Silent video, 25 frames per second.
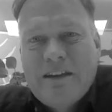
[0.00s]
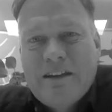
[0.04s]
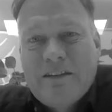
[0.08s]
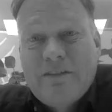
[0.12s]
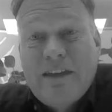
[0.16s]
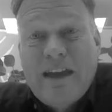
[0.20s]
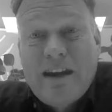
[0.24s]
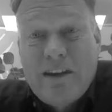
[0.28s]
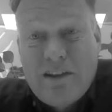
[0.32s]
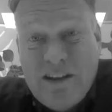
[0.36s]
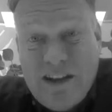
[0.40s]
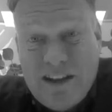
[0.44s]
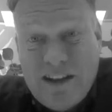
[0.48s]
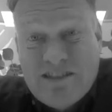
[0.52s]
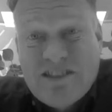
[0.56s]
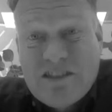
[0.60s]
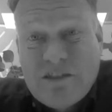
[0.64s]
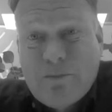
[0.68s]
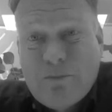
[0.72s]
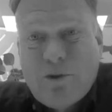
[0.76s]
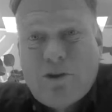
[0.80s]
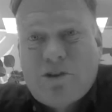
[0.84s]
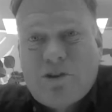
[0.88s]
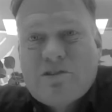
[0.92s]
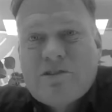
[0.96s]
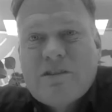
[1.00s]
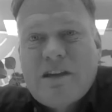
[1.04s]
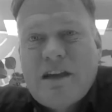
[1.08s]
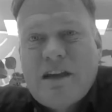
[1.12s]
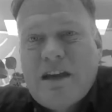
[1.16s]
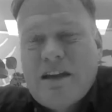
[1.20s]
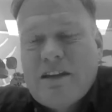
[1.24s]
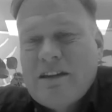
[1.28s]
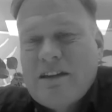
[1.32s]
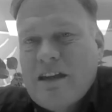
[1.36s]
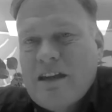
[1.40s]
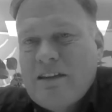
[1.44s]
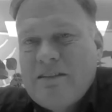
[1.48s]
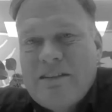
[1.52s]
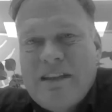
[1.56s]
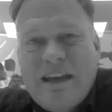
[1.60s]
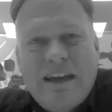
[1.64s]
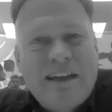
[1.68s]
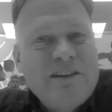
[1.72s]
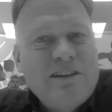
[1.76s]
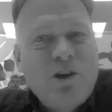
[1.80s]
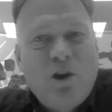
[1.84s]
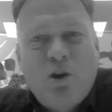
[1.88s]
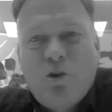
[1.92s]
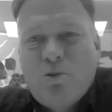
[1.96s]
their customers, and
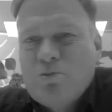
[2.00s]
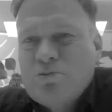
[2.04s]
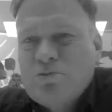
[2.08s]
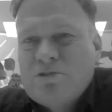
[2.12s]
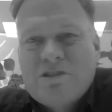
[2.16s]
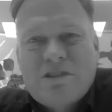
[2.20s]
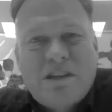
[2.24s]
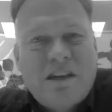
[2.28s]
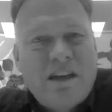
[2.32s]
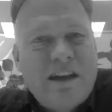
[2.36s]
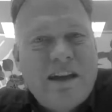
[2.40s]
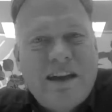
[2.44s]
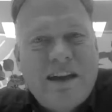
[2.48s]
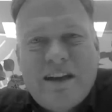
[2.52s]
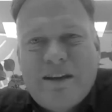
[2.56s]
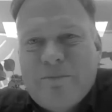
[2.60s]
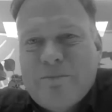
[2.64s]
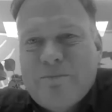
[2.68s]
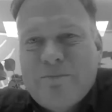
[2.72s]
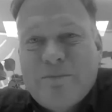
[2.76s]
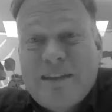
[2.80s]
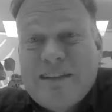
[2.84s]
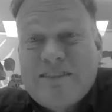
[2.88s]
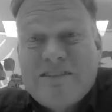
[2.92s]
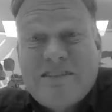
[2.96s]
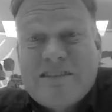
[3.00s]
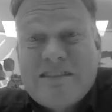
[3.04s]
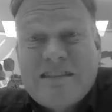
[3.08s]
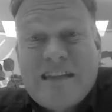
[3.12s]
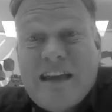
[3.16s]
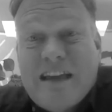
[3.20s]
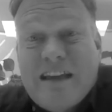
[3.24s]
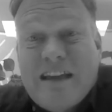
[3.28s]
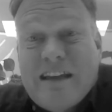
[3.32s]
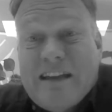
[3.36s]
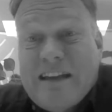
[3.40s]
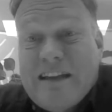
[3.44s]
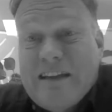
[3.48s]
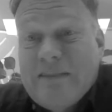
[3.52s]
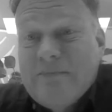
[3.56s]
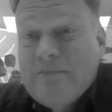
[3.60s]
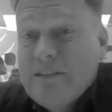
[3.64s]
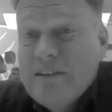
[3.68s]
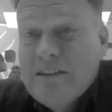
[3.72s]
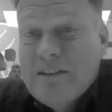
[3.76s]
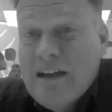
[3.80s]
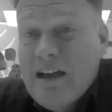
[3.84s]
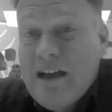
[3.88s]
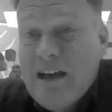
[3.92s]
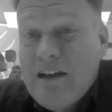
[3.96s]
they don't necessarily
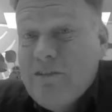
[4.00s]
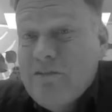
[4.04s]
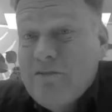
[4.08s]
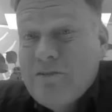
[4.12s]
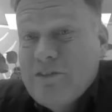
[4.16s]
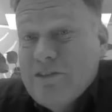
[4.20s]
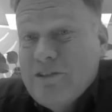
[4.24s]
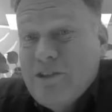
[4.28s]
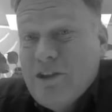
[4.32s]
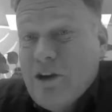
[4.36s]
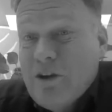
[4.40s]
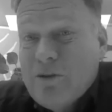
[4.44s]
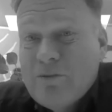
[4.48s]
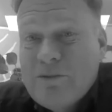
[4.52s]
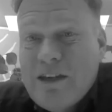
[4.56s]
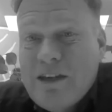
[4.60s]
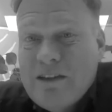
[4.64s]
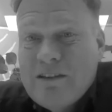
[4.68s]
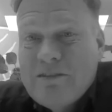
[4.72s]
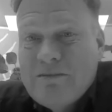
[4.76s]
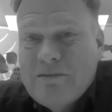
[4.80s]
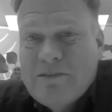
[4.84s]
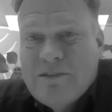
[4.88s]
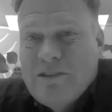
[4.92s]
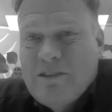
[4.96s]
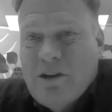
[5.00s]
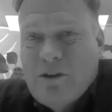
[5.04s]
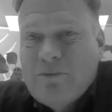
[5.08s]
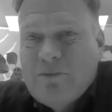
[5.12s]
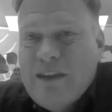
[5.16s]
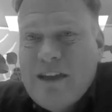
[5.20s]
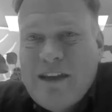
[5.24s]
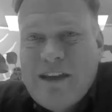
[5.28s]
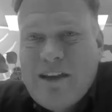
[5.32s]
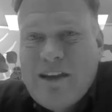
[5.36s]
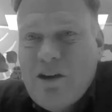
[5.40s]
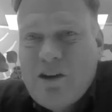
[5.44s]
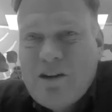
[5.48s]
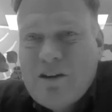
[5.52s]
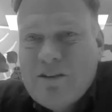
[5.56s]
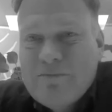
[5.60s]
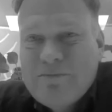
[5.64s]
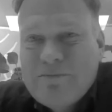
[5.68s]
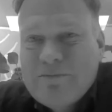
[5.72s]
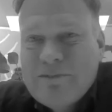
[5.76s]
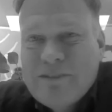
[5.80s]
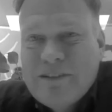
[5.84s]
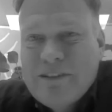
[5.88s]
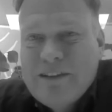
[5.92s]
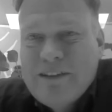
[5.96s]
have, they are
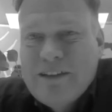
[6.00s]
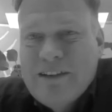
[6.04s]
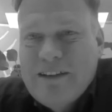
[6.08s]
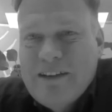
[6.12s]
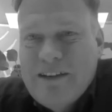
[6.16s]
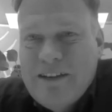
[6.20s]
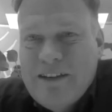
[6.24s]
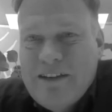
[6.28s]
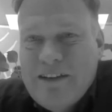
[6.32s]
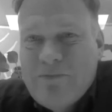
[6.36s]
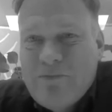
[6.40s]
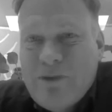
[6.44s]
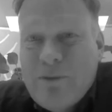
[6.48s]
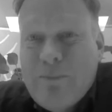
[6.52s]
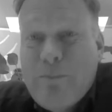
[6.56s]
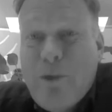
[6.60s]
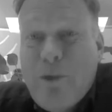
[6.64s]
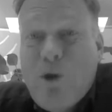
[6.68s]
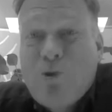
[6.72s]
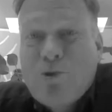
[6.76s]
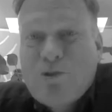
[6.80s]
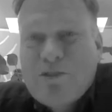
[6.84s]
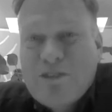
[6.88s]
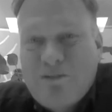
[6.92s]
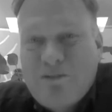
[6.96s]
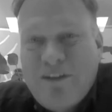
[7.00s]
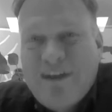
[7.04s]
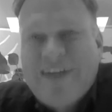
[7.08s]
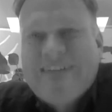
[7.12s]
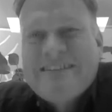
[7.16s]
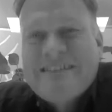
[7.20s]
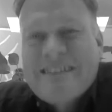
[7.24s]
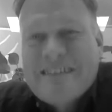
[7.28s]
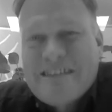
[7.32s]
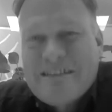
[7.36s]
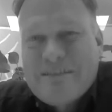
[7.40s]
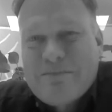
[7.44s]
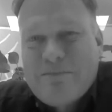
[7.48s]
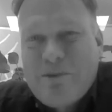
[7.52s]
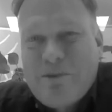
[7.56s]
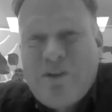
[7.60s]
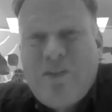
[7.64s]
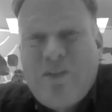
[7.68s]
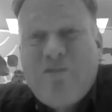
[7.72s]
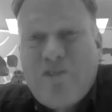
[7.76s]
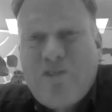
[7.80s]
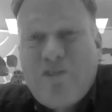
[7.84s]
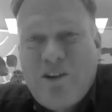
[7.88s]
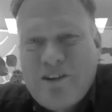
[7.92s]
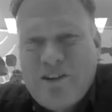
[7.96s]
remote devices,
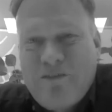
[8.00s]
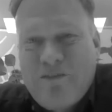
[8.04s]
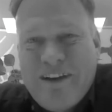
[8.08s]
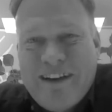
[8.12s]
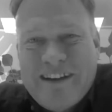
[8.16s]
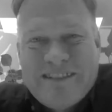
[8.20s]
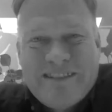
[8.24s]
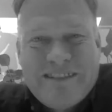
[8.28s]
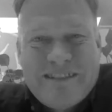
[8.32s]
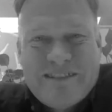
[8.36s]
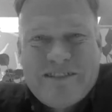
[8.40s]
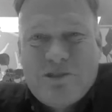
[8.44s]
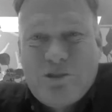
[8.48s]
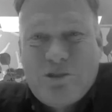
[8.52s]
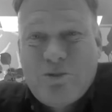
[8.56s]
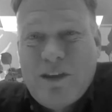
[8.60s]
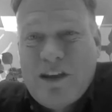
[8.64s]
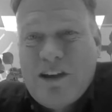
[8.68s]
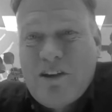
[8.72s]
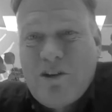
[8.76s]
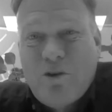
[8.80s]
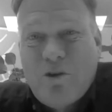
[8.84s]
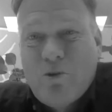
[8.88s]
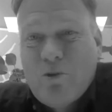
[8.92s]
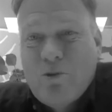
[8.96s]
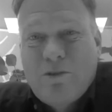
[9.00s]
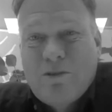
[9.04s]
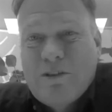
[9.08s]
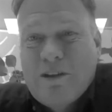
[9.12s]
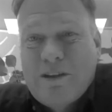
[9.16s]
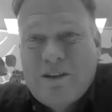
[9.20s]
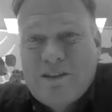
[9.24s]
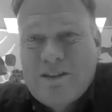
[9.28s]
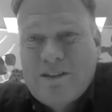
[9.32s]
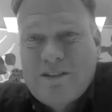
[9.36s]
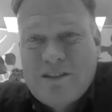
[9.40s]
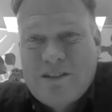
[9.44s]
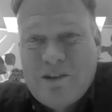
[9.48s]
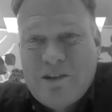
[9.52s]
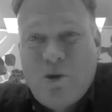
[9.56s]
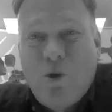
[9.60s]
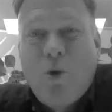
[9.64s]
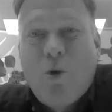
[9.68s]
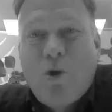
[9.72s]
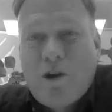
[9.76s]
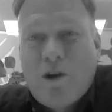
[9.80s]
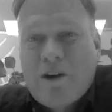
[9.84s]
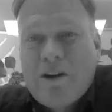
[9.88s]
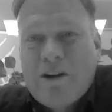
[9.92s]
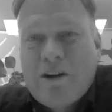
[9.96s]
peripheral devices to their whole
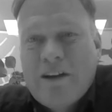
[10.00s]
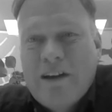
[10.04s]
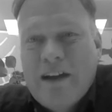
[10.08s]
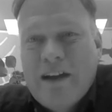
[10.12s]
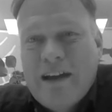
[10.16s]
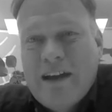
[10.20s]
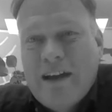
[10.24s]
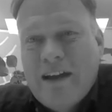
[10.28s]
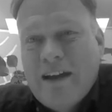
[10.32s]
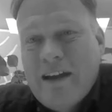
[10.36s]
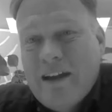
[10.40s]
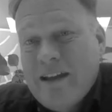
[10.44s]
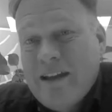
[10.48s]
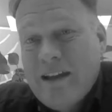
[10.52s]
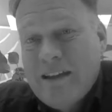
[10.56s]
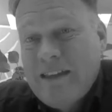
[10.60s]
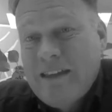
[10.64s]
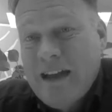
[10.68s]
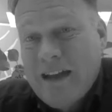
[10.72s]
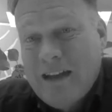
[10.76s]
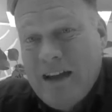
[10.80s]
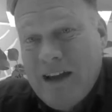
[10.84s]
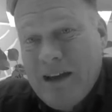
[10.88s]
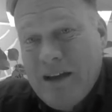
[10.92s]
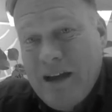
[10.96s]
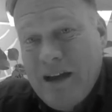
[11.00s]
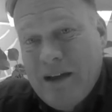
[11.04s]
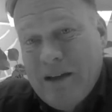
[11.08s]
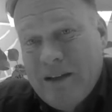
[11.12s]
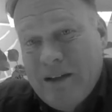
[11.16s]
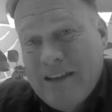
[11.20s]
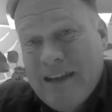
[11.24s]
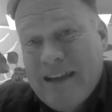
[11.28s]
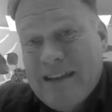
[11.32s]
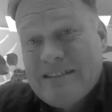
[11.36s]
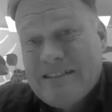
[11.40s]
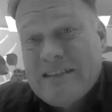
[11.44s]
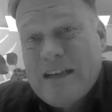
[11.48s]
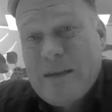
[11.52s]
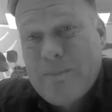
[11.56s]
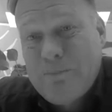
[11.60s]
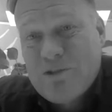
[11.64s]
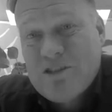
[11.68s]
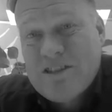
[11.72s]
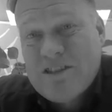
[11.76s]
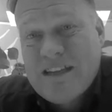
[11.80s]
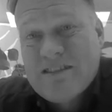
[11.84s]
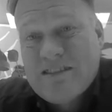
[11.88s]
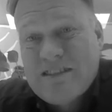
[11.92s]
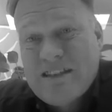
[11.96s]
core, and I guess that
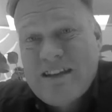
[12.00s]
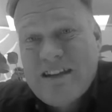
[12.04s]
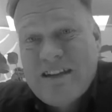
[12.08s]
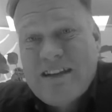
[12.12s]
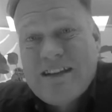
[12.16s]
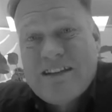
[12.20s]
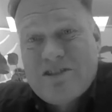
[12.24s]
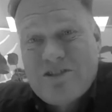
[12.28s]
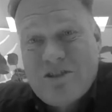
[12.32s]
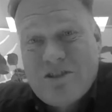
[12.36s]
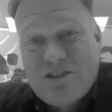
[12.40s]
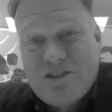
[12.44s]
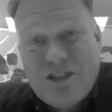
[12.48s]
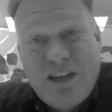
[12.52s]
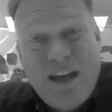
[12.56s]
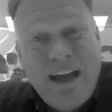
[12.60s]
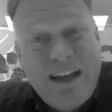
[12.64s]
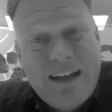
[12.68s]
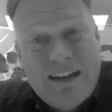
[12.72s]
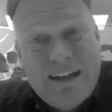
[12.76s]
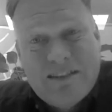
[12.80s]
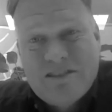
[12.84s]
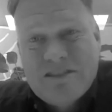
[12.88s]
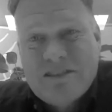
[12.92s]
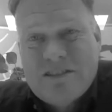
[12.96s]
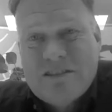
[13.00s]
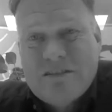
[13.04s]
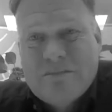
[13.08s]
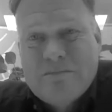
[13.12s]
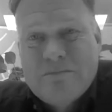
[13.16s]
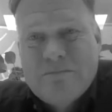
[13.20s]
presents an additional challenge.